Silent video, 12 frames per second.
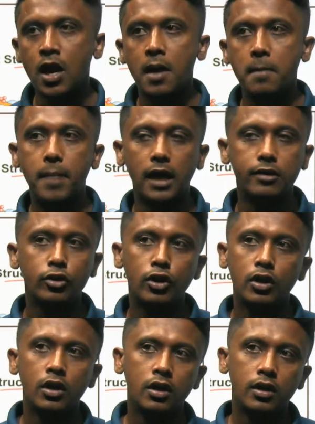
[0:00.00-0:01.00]
but
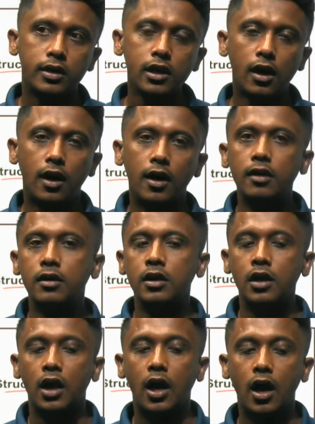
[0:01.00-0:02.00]
here,
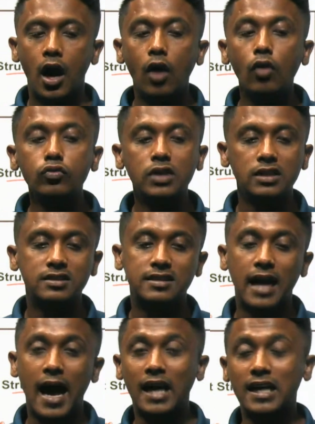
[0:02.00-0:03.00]
how does the
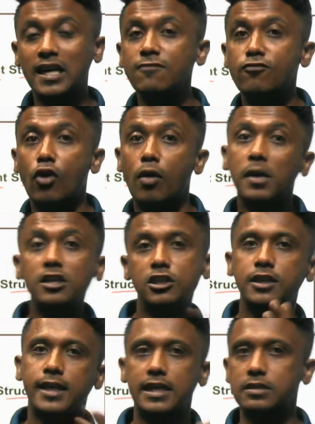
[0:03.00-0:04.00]
actin formation
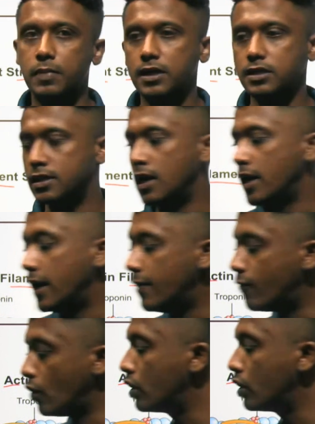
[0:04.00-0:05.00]
takes place? If you look